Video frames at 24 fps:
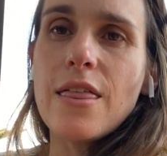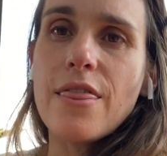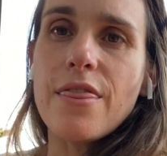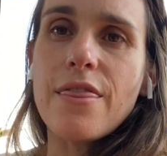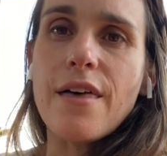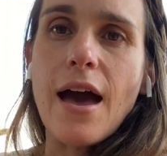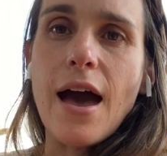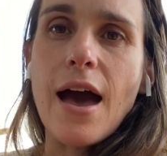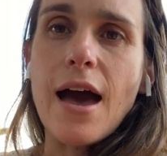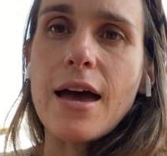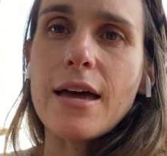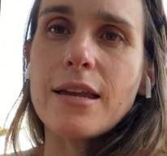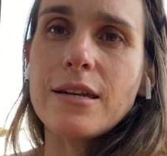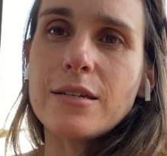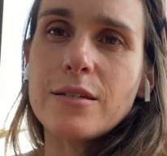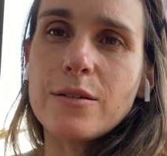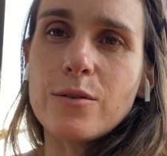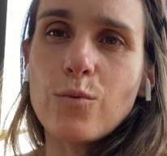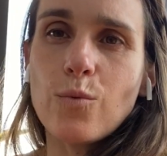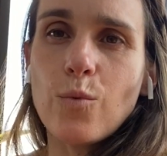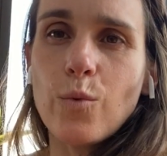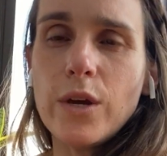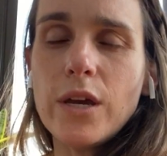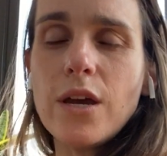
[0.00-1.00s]

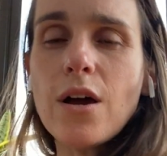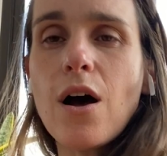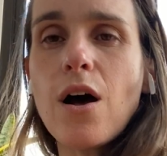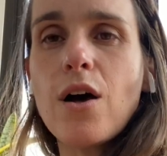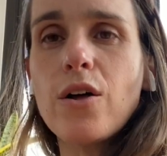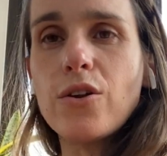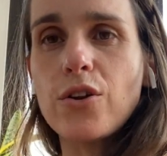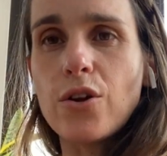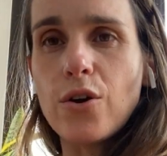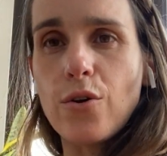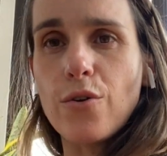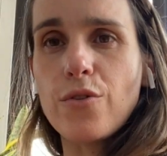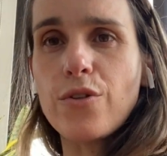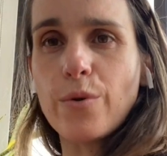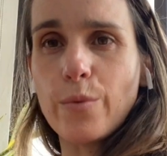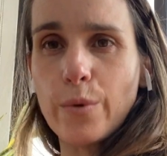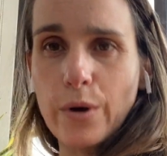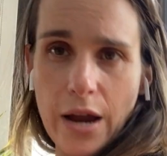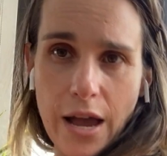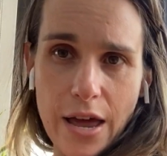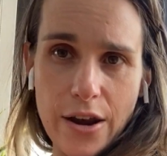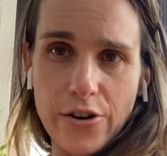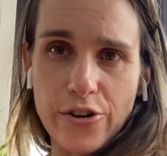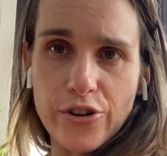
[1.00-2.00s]
that we all know that
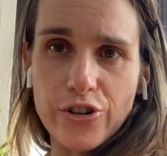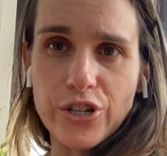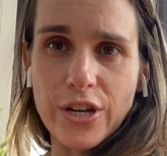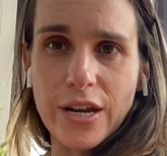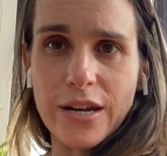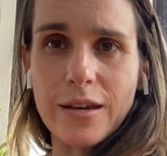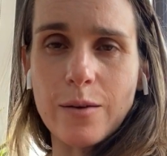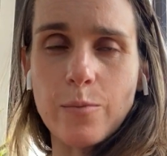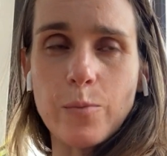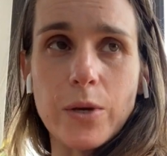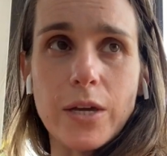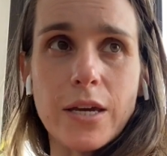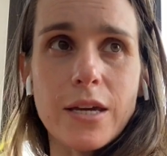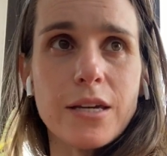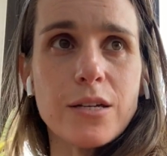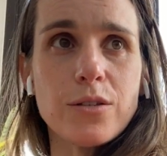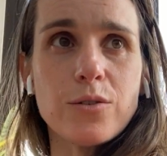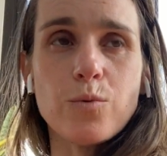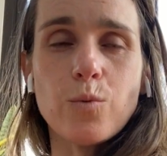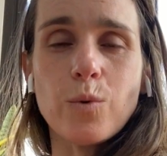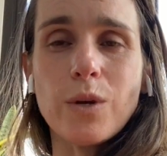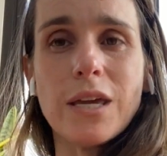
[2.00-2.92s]
we're energetic beings.